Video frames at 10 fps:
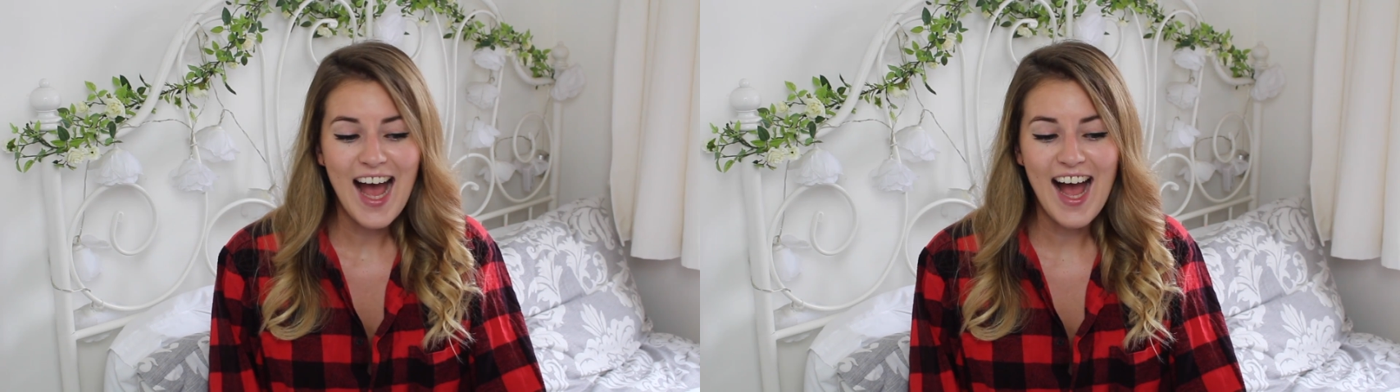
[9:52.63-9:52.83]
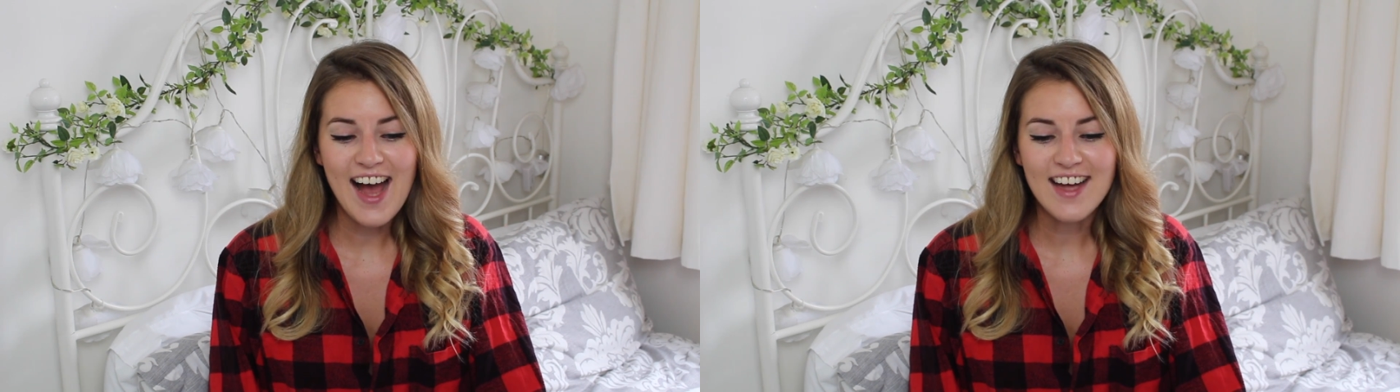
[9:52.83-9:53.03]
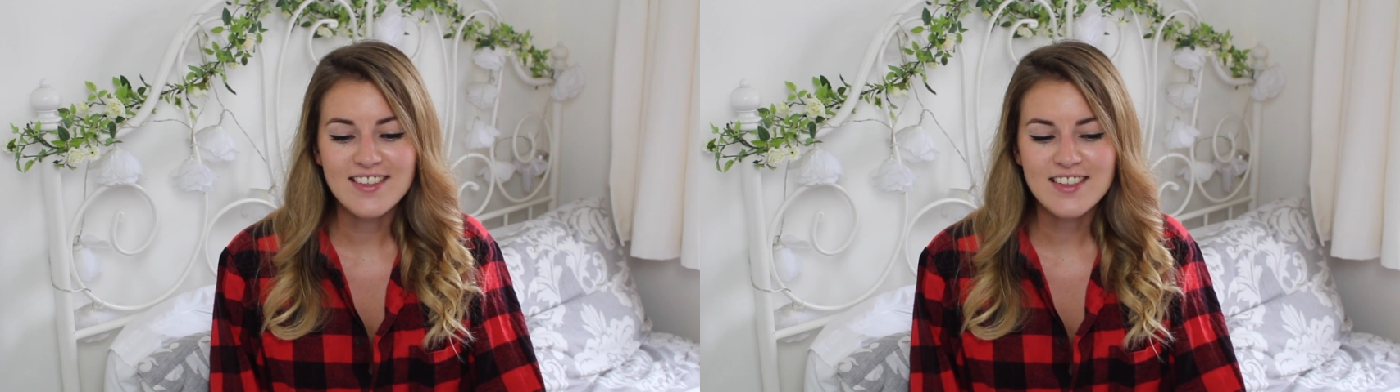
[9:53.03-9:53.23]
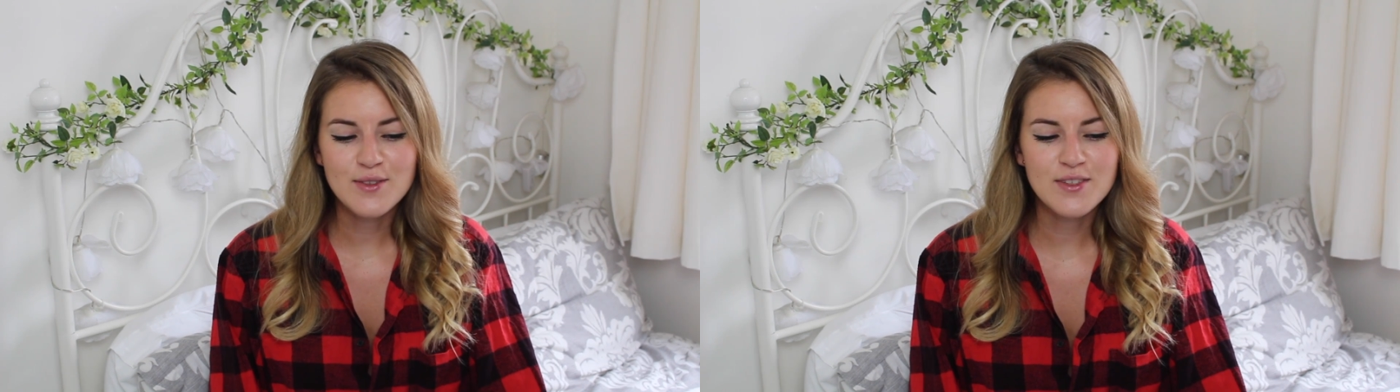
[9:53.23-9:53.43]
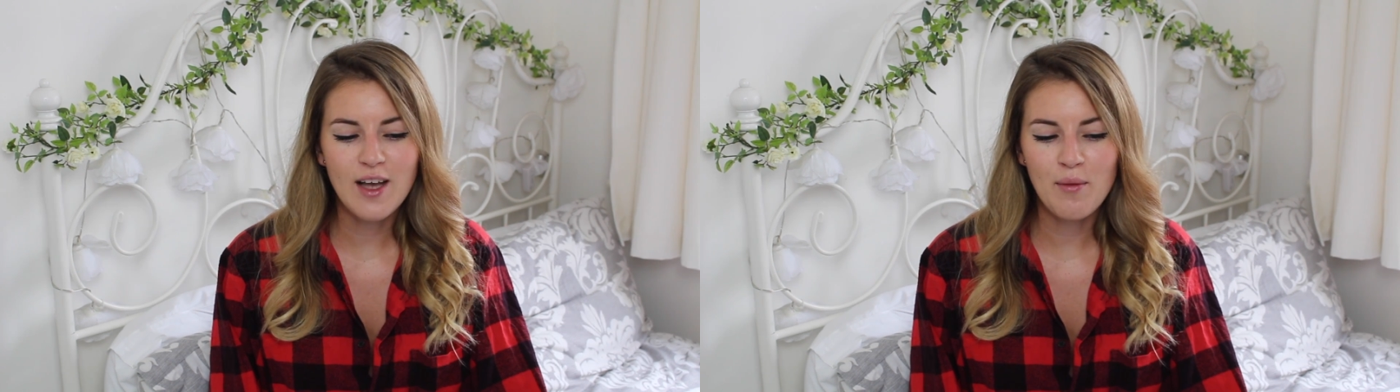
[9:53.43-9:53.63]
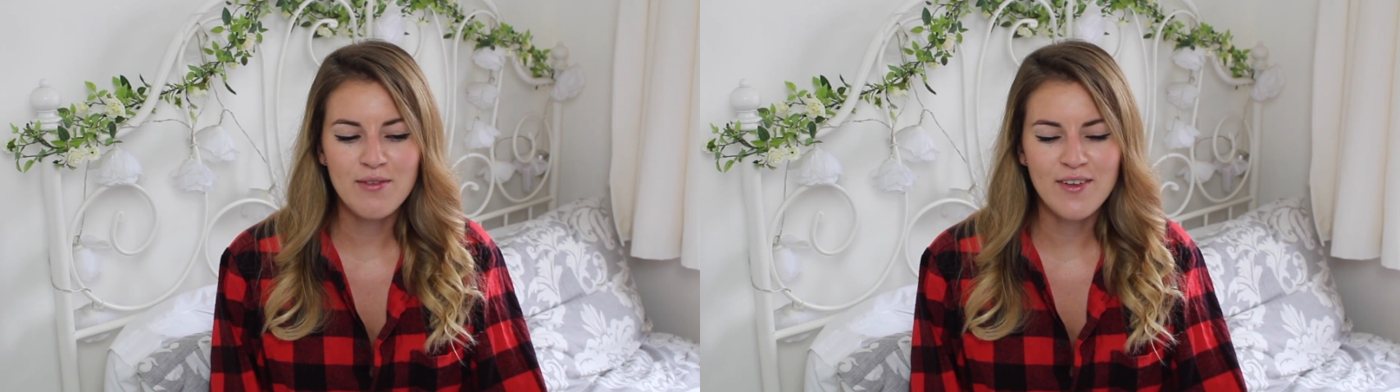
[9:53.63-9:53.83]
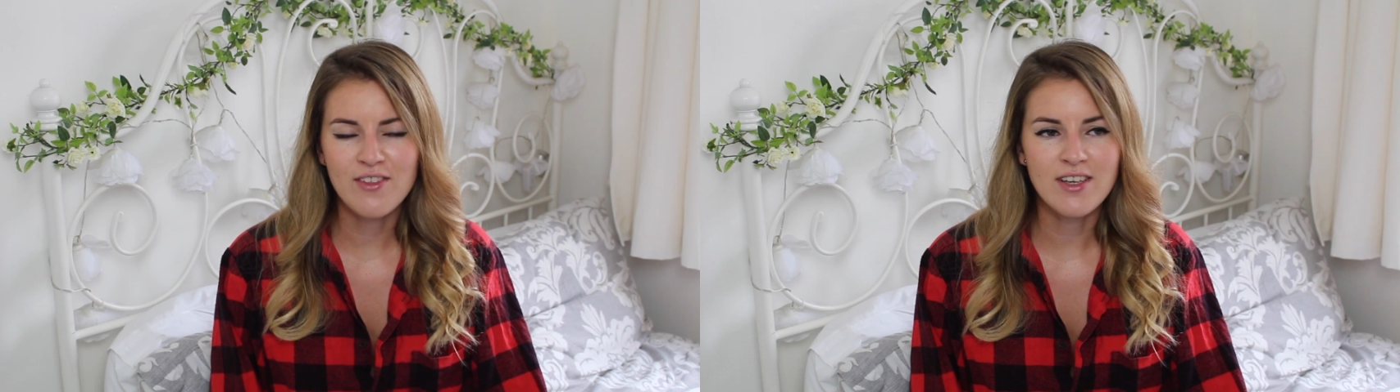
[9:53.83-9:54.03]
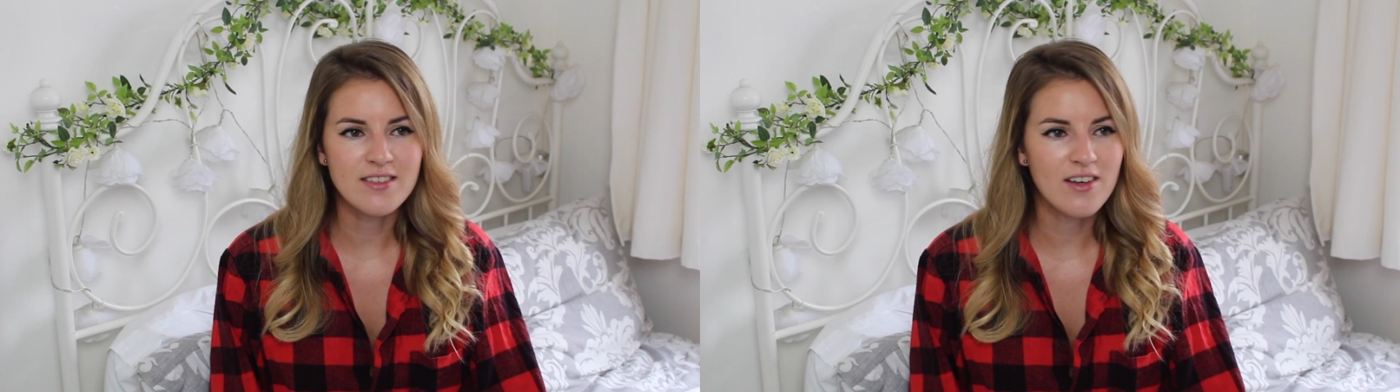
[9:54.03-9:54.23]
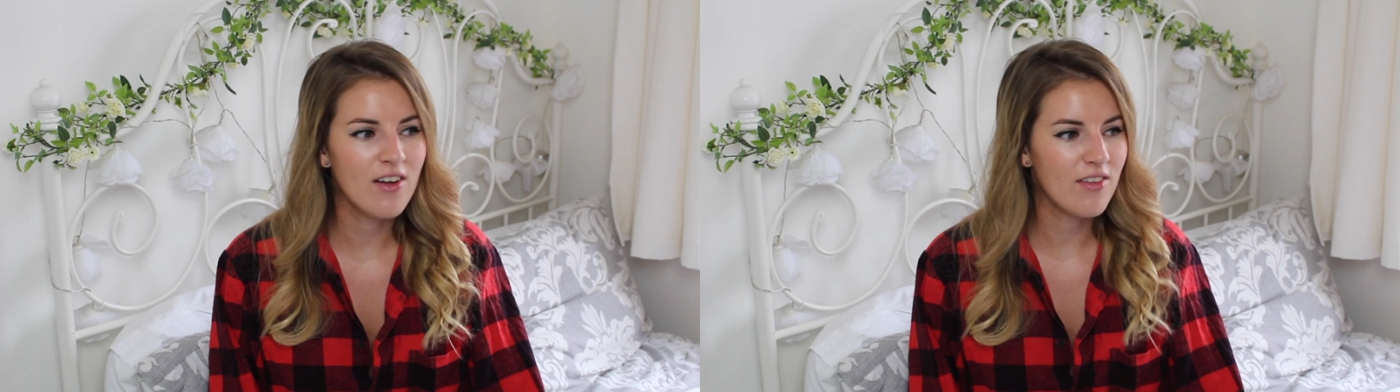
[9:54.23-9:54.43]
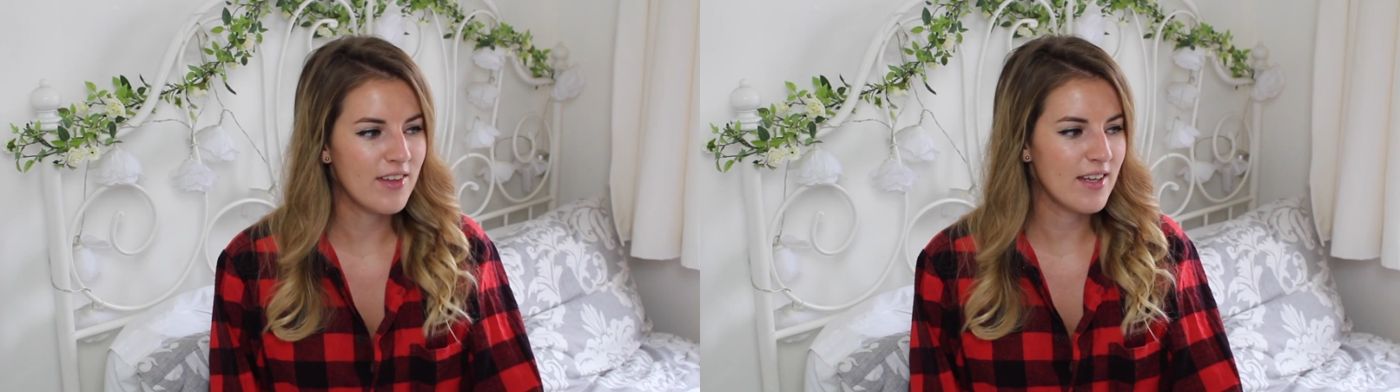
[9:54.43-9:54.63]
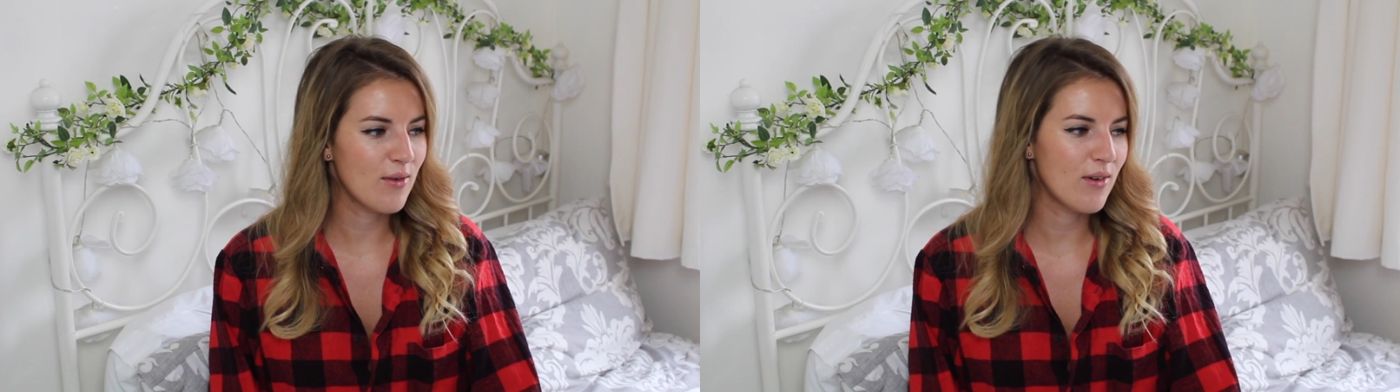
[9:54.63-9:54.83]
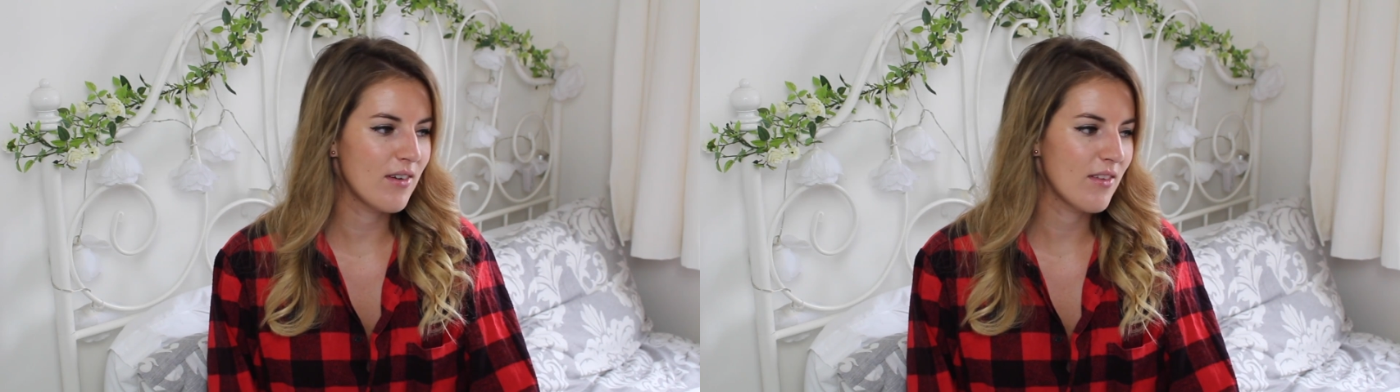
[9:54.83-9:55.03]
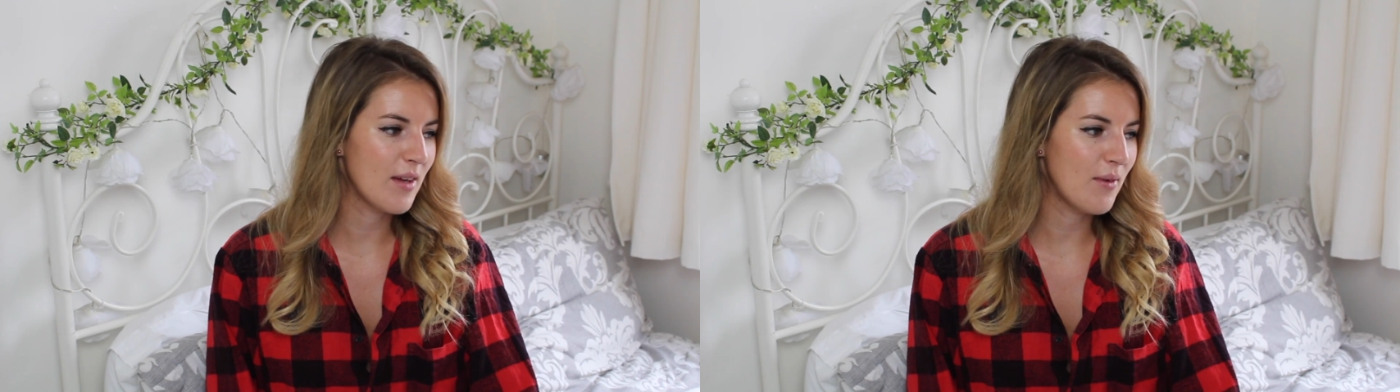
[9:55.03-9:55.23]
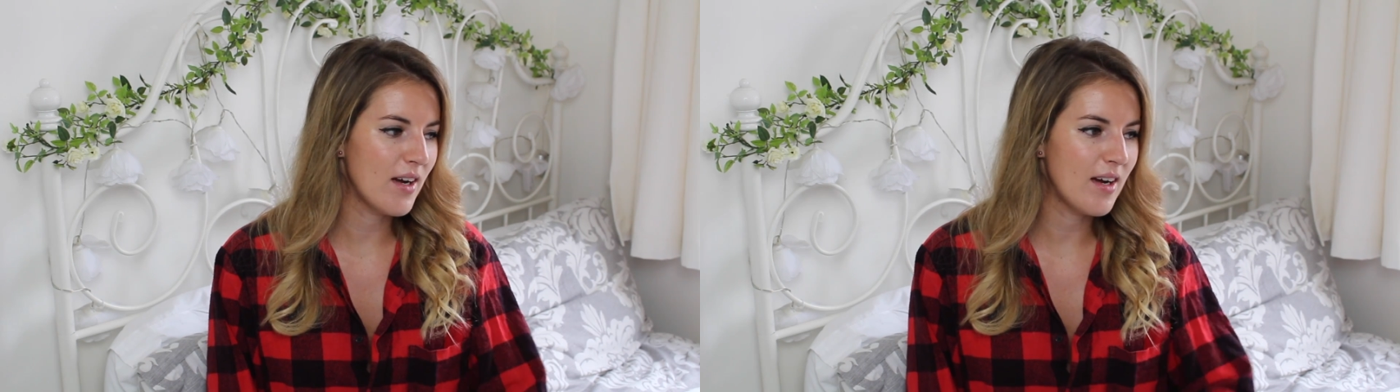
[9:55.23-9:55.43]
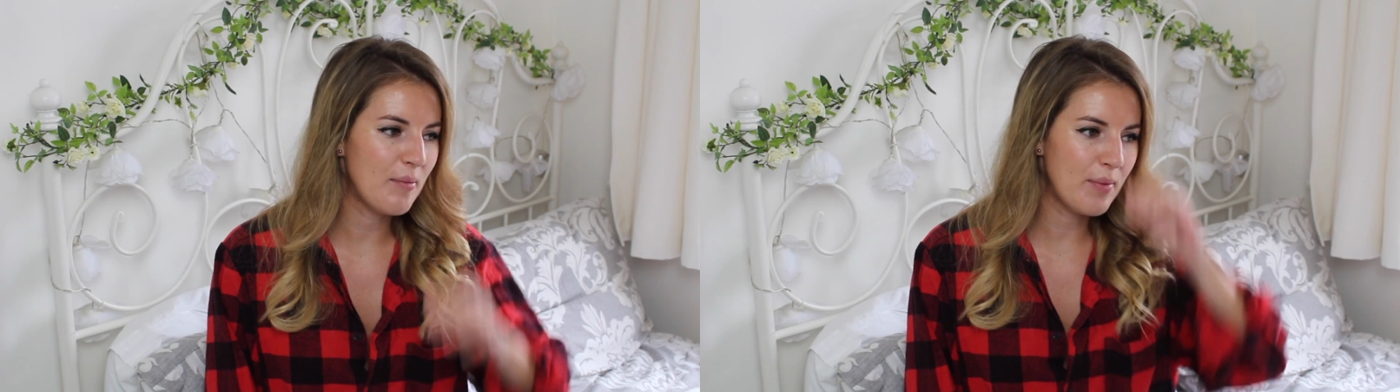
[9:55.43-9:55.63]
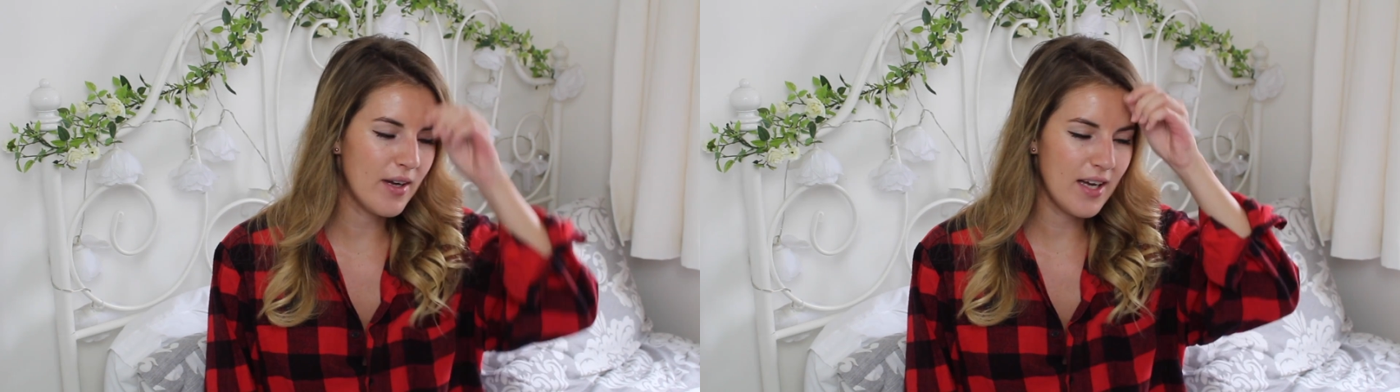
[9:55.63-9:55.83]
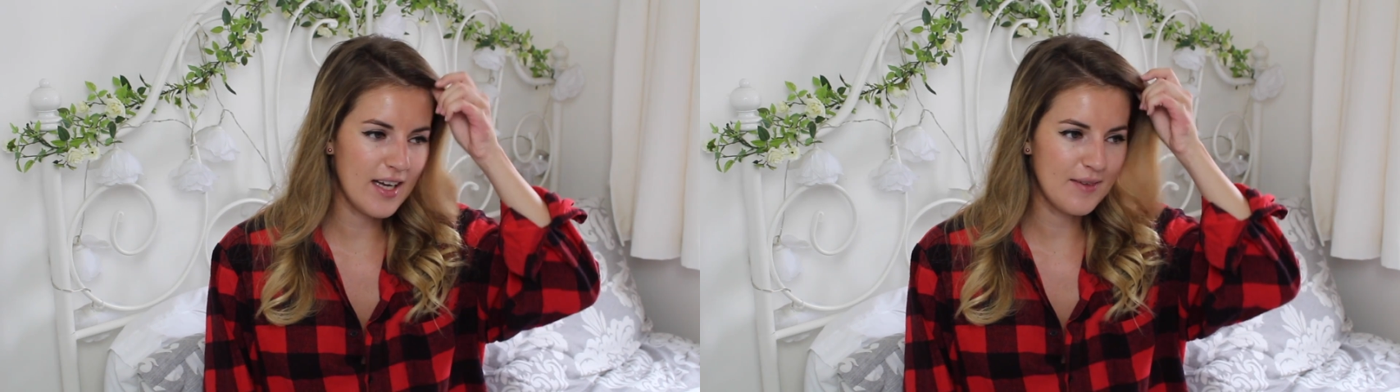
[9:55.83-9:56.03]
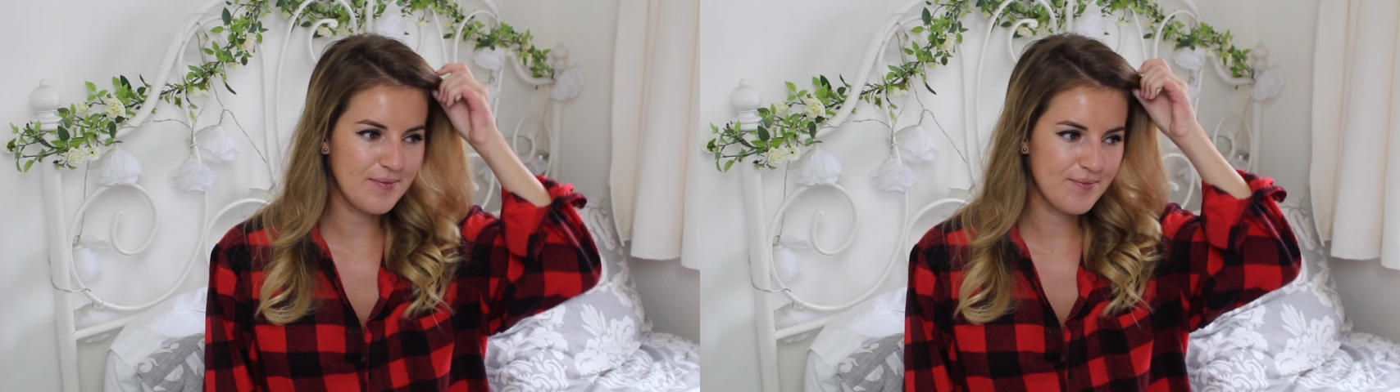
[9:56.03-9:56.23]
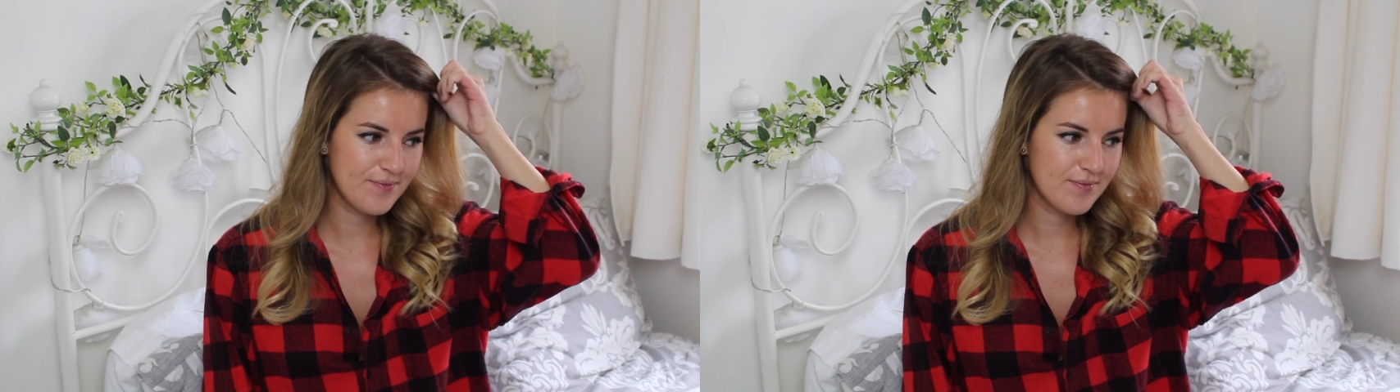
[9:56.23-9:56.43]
And there was a couple of other things, I can't think what they were, but um,